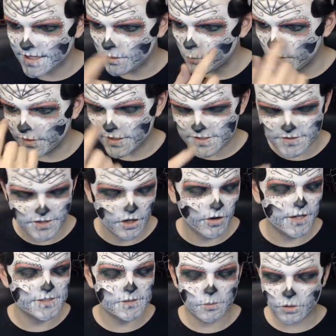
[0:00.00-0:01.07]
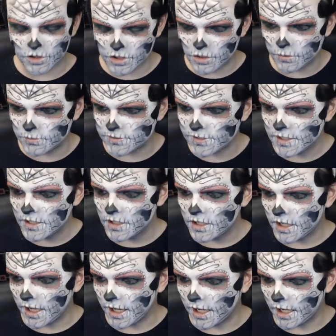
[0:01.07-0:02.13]
same way that I did the eyes. So I'm going to use
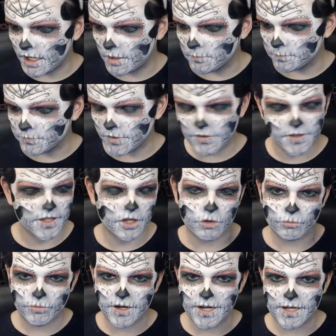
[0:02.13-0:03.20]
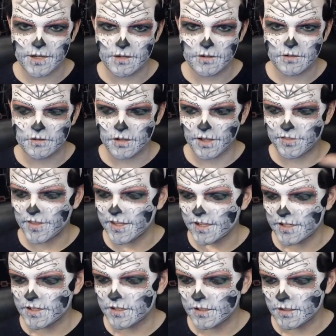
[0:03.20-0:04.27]
um, the green, I
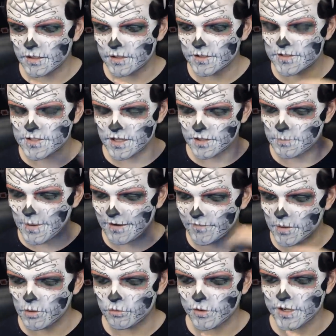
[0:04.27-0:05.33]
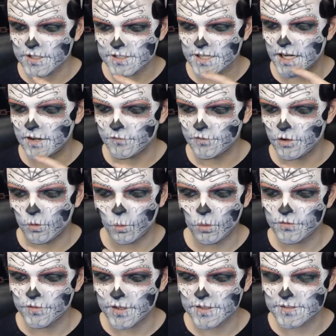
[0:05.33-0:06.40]
think, uh, the Barry M green to cover
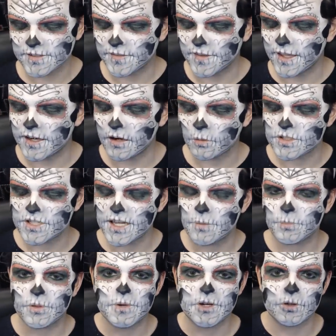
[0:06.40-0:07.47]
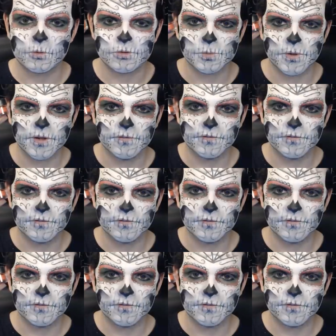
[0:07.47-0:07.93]
all of this. And then I'll tip the middles